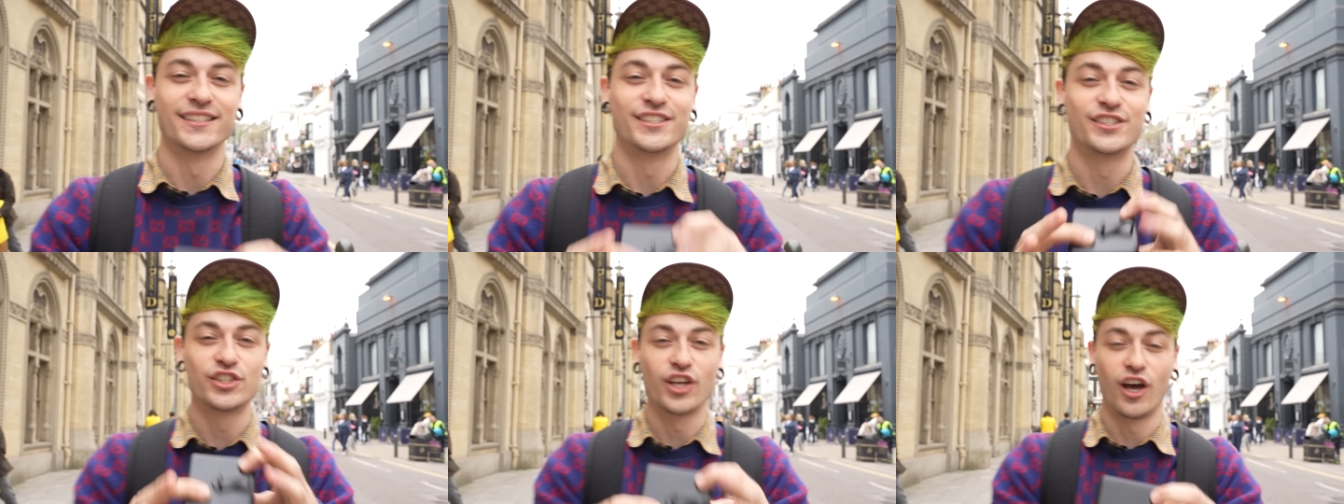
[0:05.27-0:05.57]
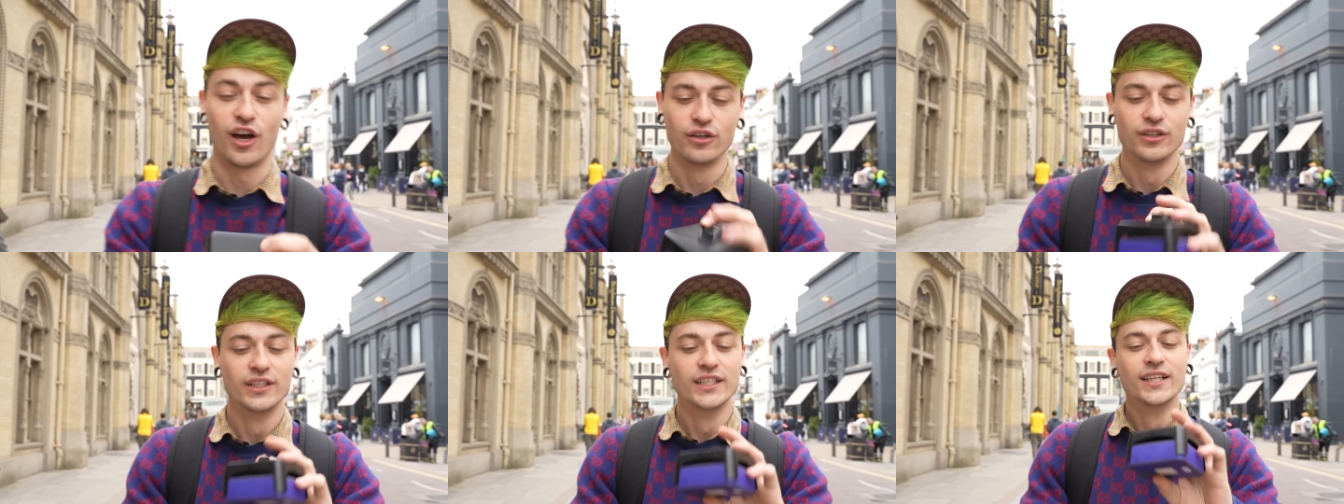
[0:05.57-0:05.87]

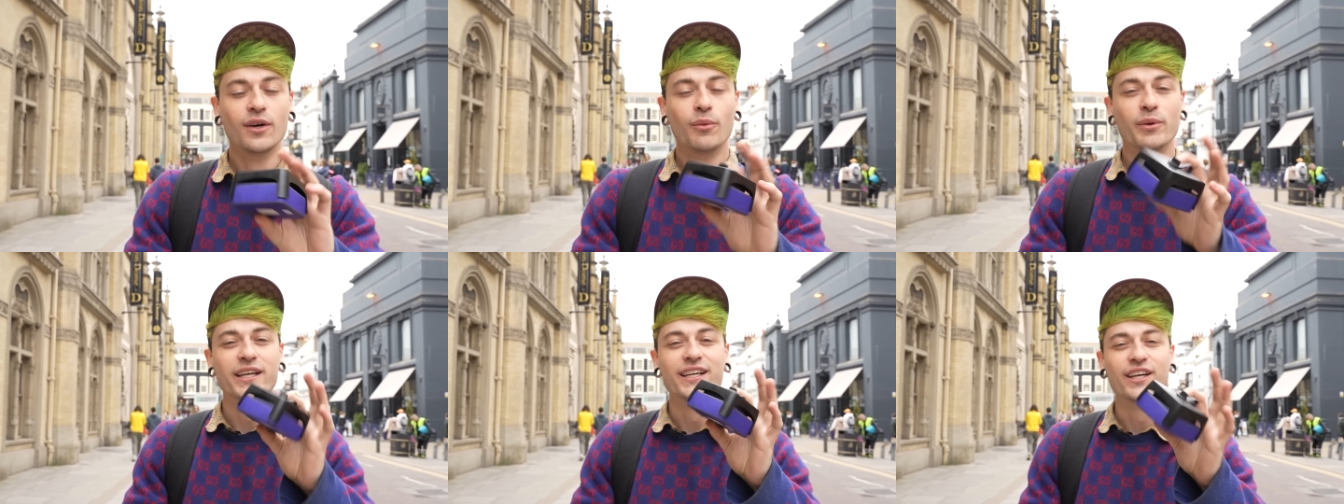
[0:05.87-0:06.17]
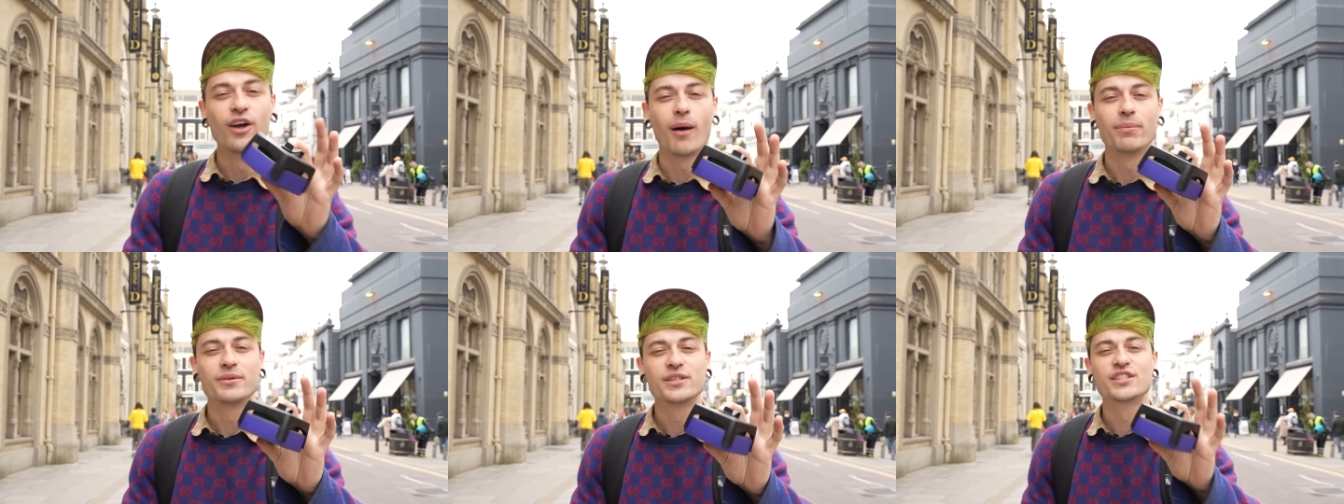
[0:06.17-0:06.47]
So we can
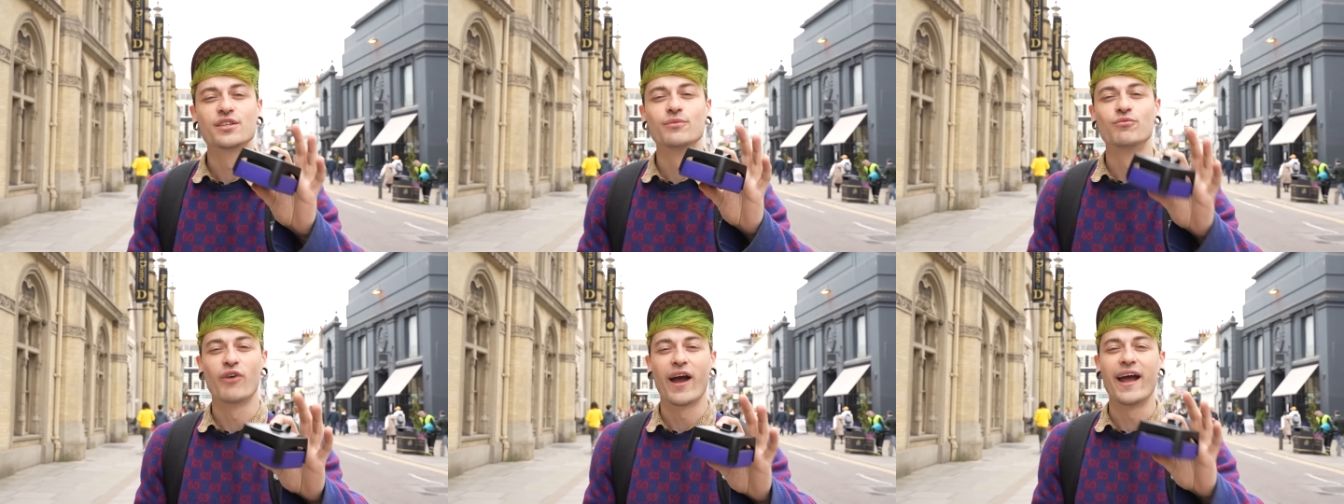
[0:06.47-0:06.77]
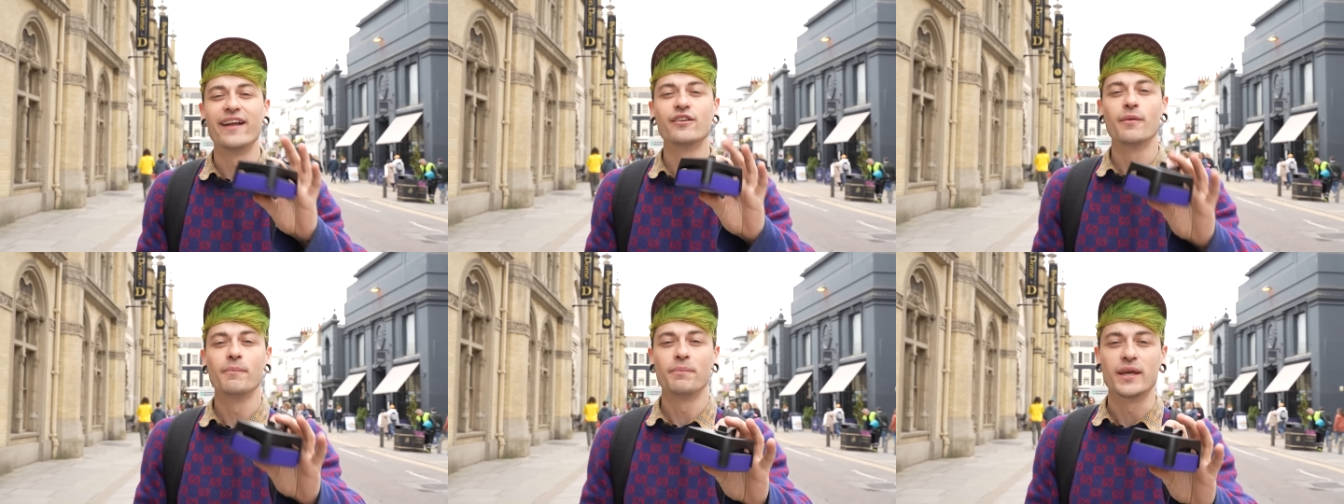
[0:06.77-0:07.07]
go up to some
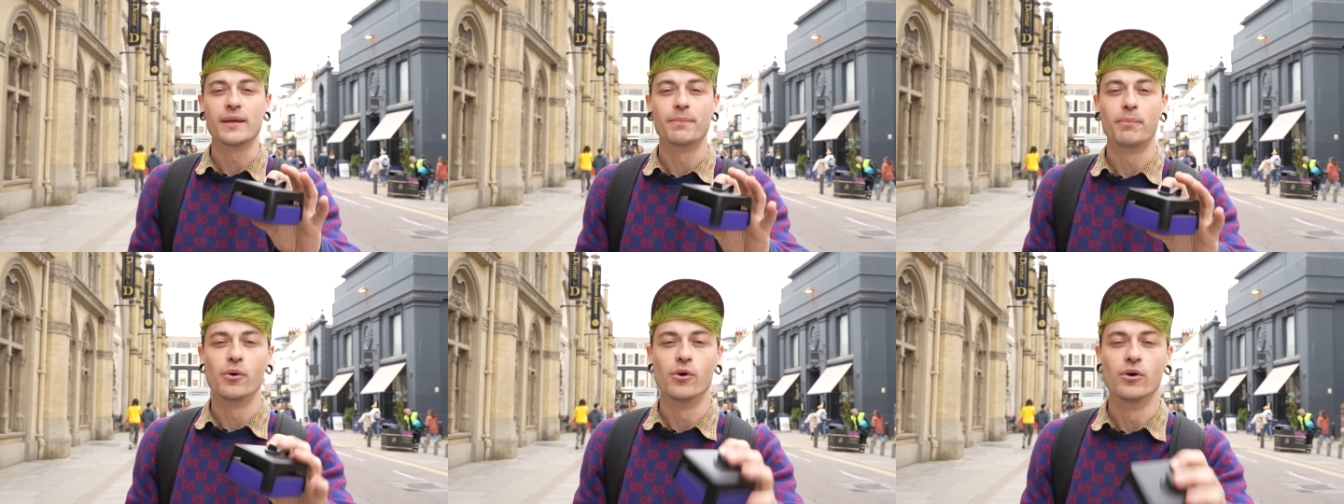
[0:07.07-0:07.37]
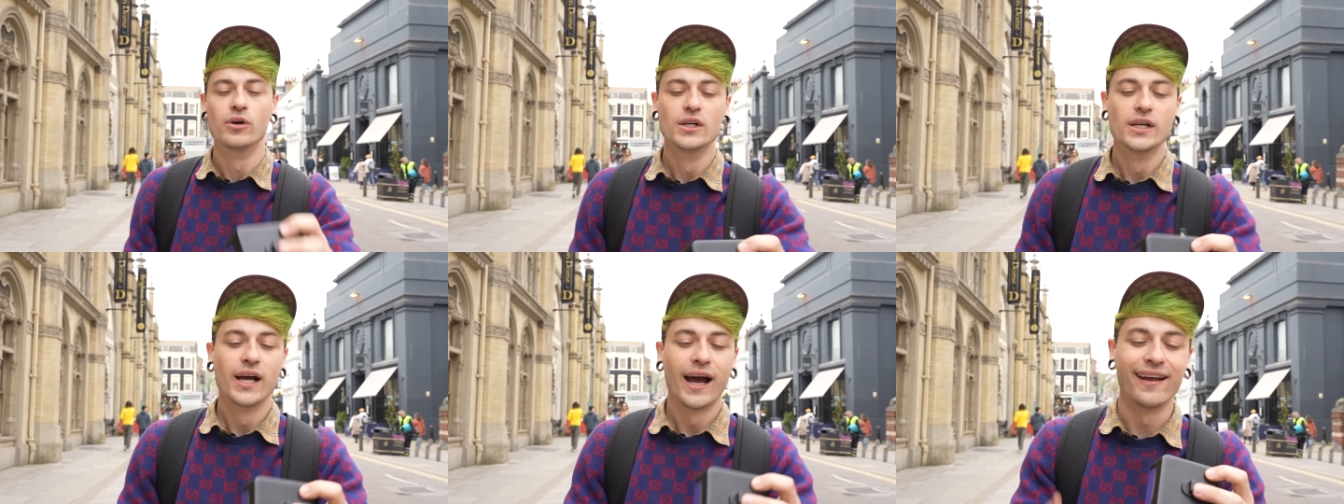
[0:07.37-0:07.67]
random
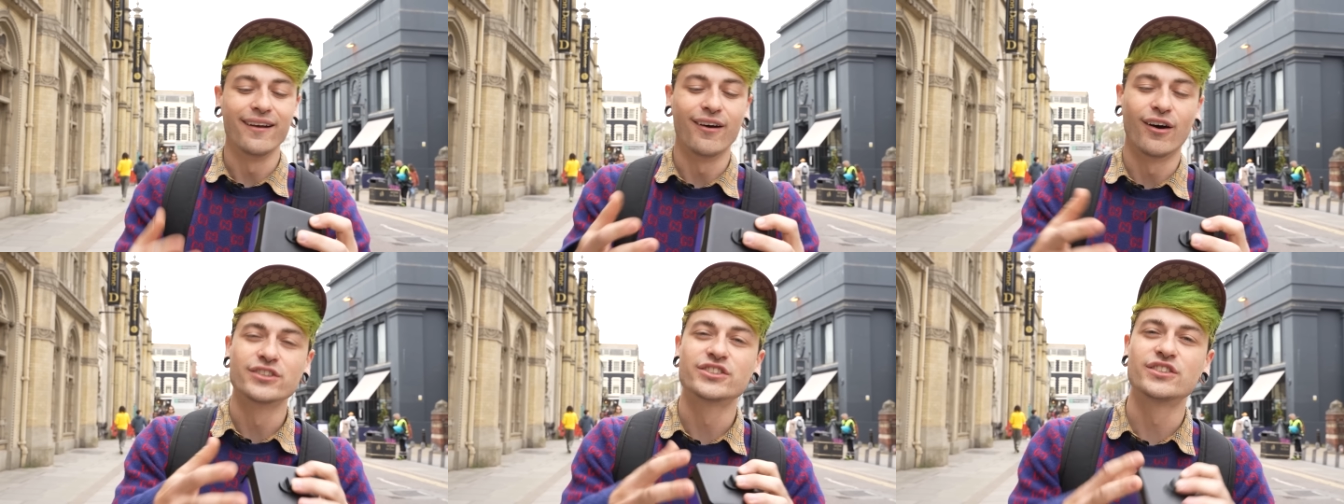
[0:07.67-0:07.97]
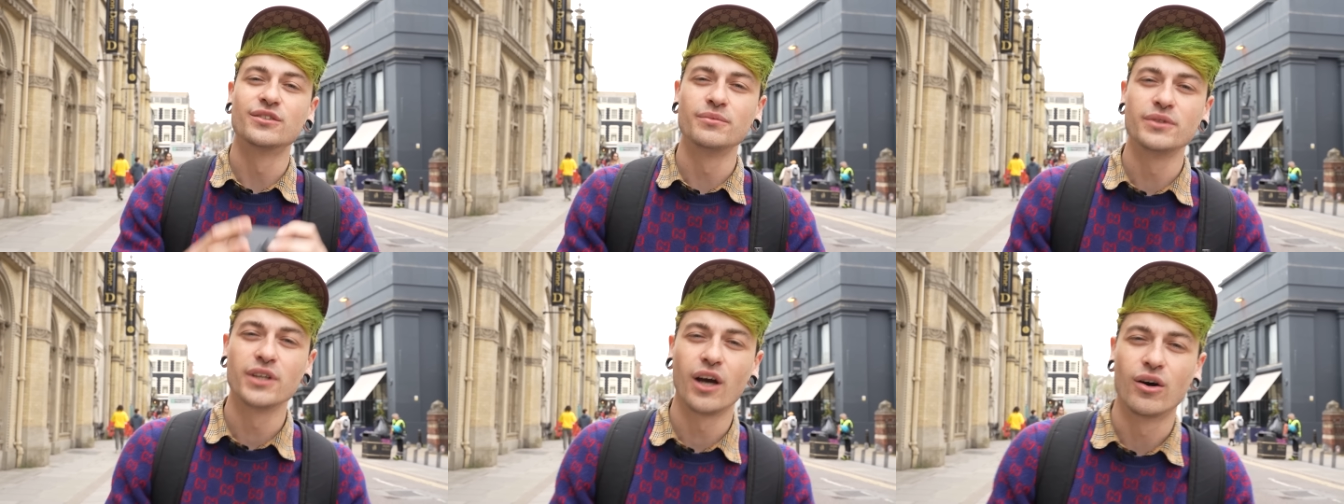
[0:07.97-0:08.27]
people and ask
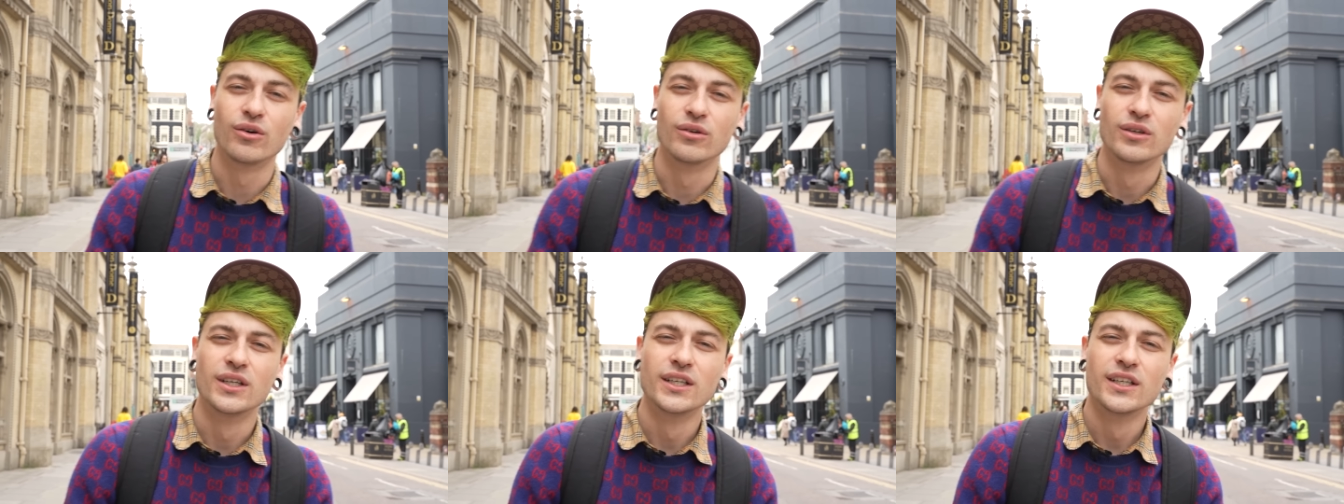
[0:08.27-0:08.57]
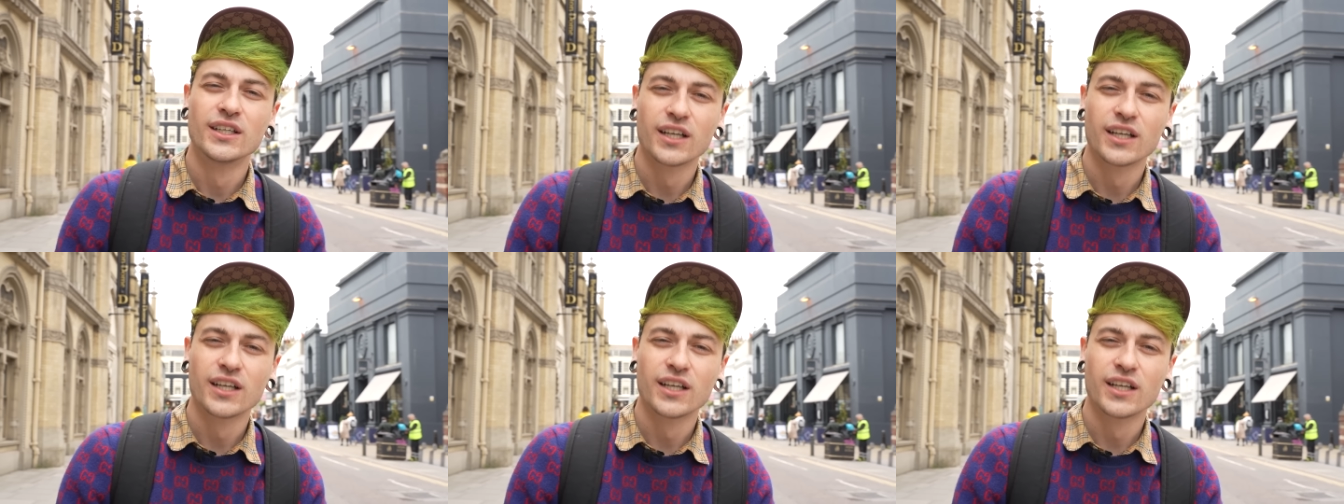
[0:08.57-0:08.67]
them, yo,